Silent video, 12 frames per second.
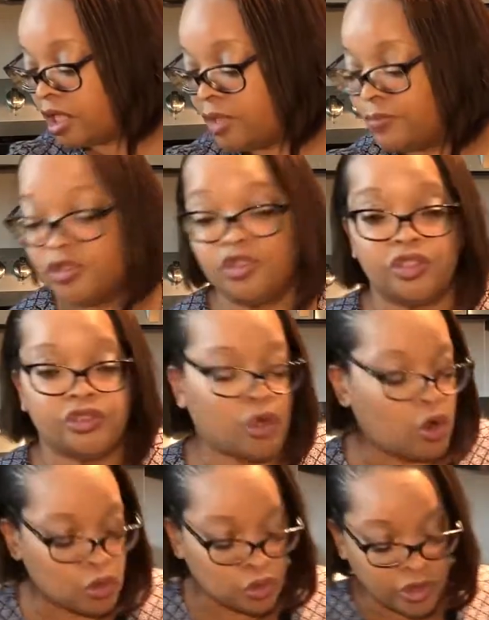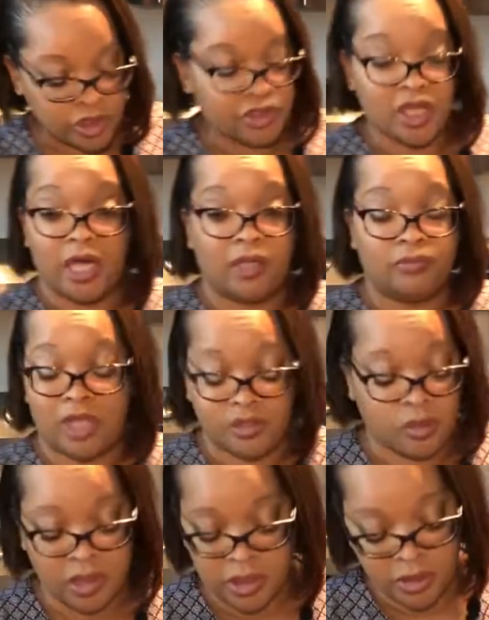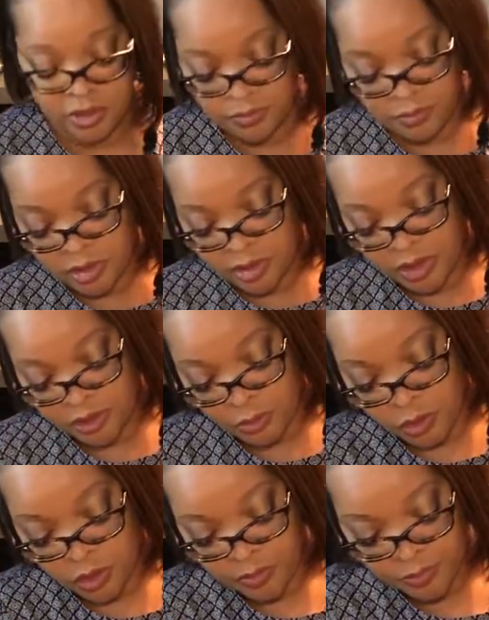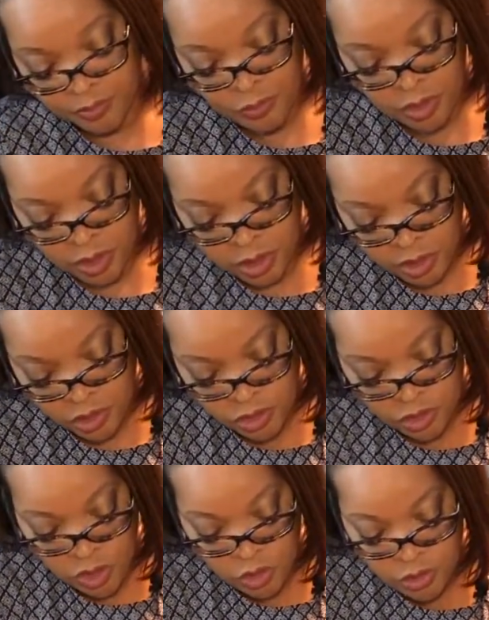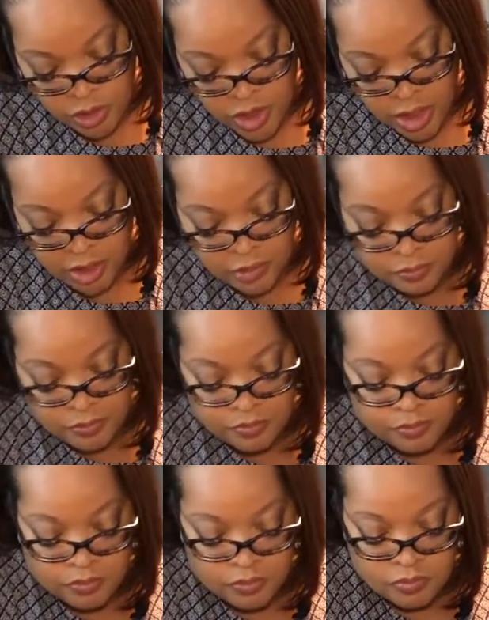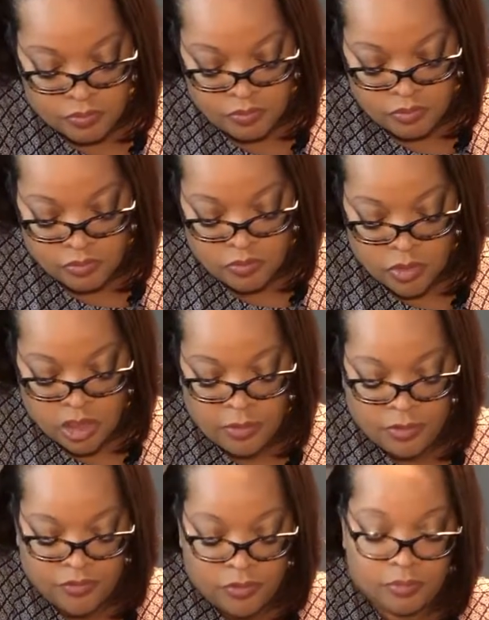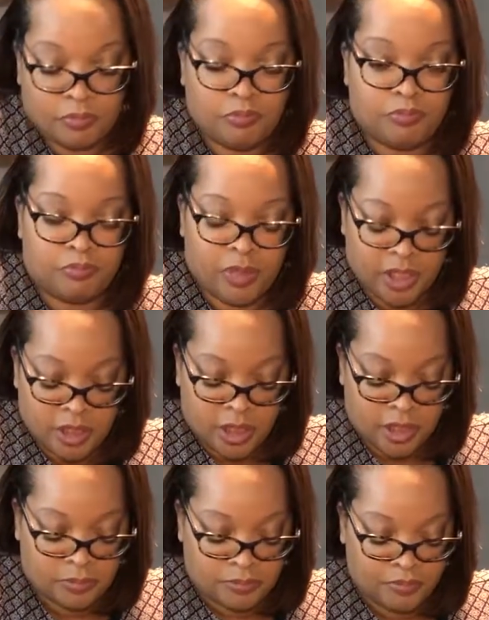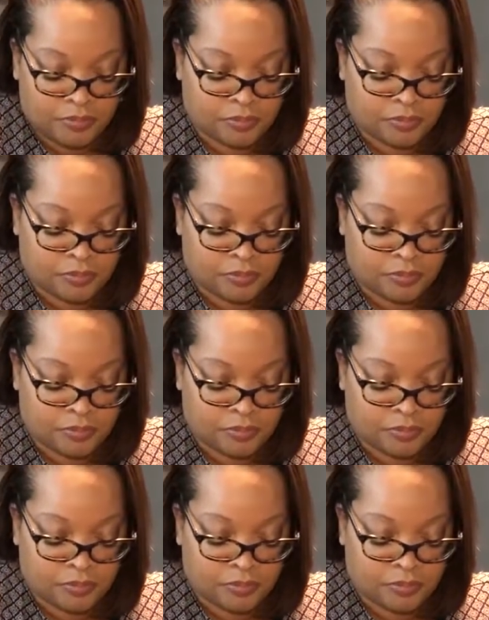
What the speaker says: tape is just to hold this down. That's all it is. It's nothing more. Just to hold it down, keep it from picking up.